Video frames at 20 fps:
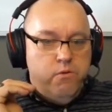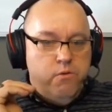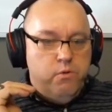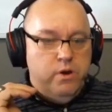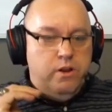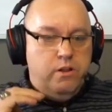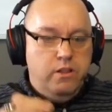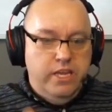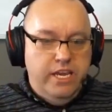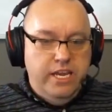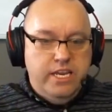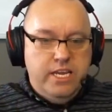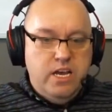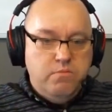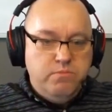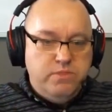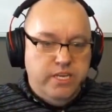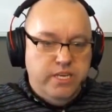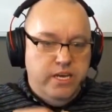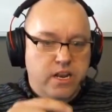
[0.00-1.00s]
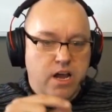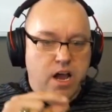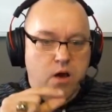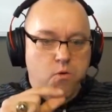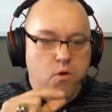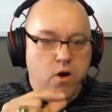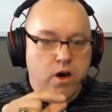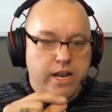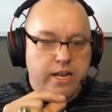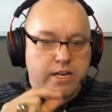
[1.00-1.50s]
when a lead comes in, I
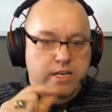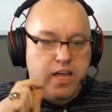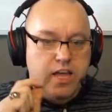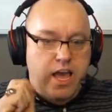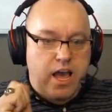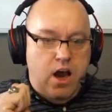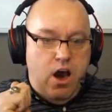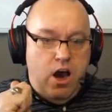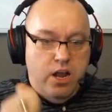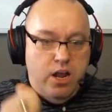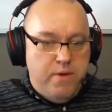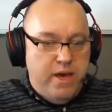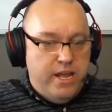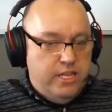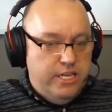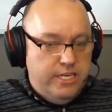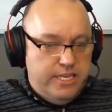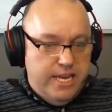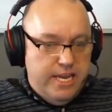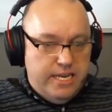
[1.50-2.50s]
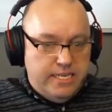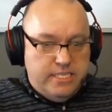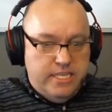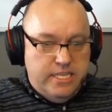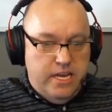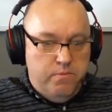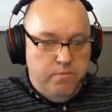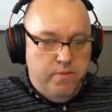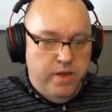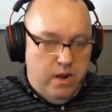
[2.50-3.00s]
want it to automatically text
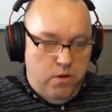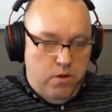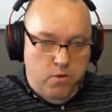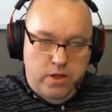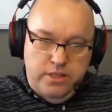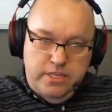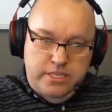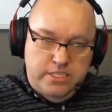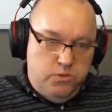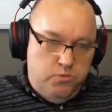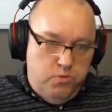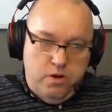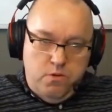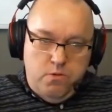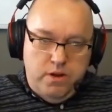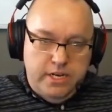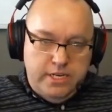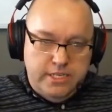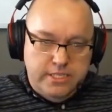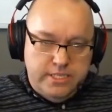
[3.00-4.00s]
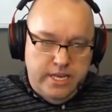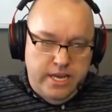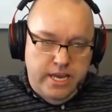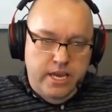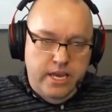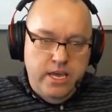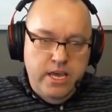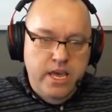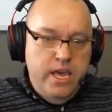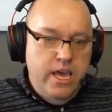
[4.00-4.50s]
them, and I want, this is what I want it to
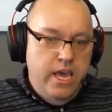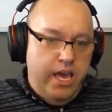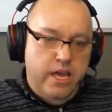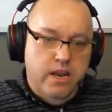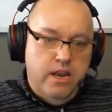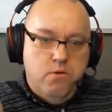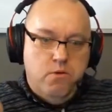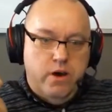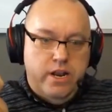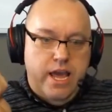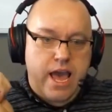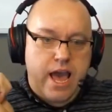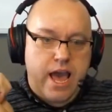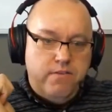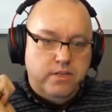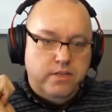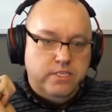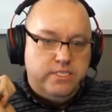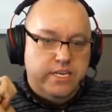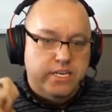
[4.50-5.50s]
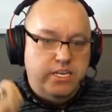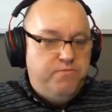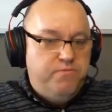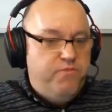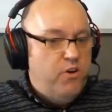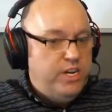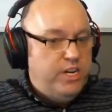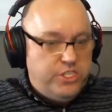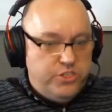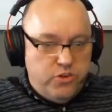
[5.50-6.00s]
say, and I want to have it send a
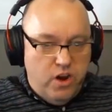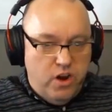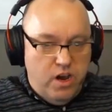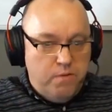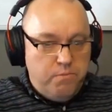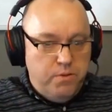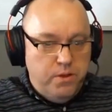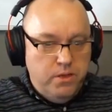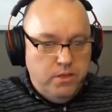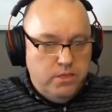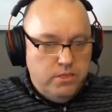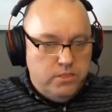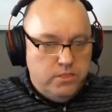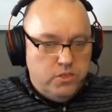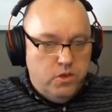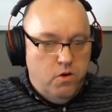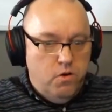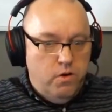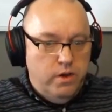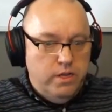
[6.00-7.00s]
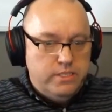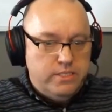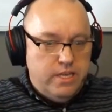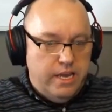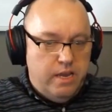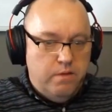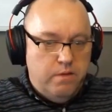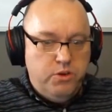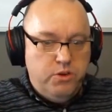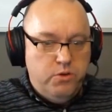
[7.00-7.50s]
voice drop. So it's
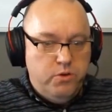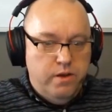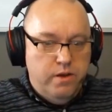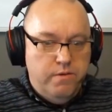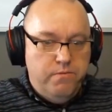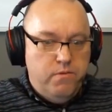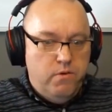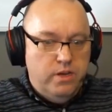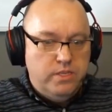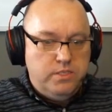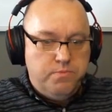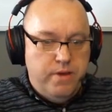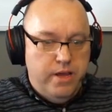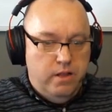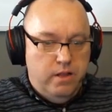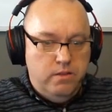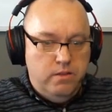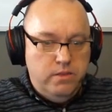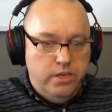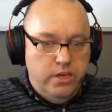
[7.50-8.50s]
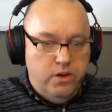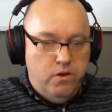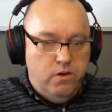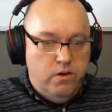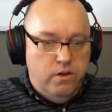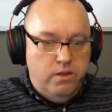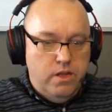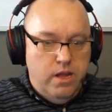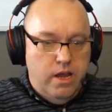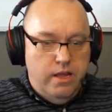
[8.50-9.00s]
like I'm doing a voicemail, you
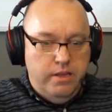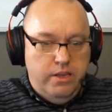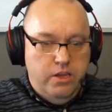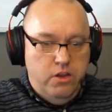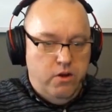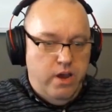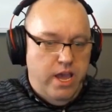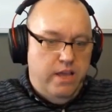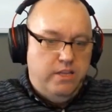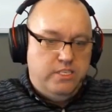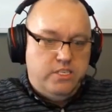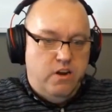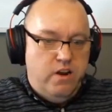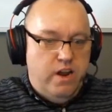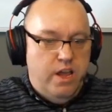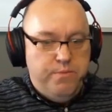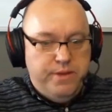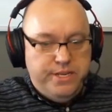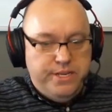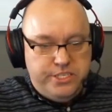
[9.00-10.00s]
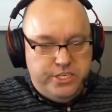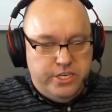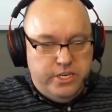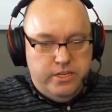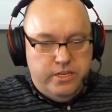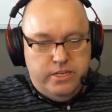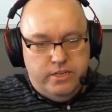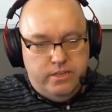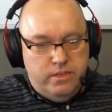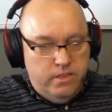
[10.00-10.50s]
know, uh, you know, hey, sorry, I missed
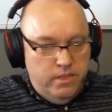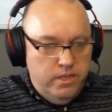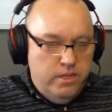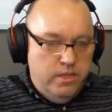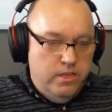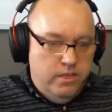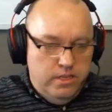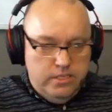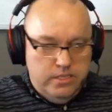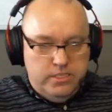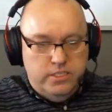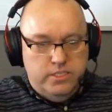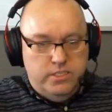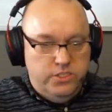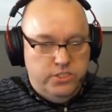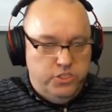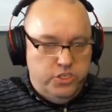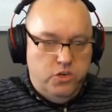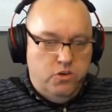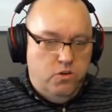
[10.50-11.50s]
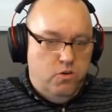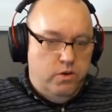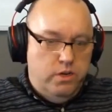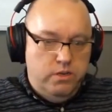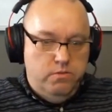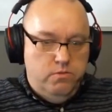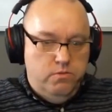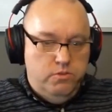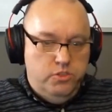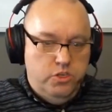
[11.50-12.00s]
you. This is Joe
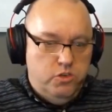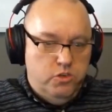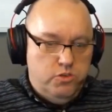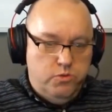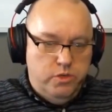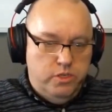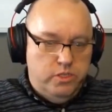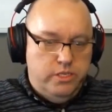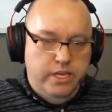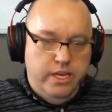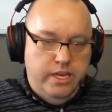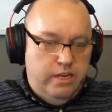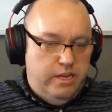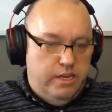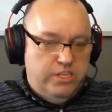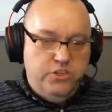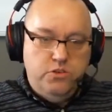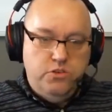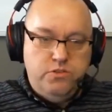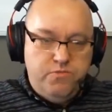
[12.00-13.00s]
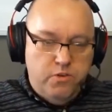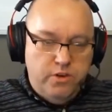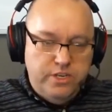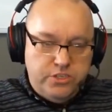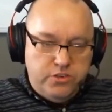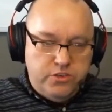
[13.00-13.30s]
at Joe's Realty. It could do a voice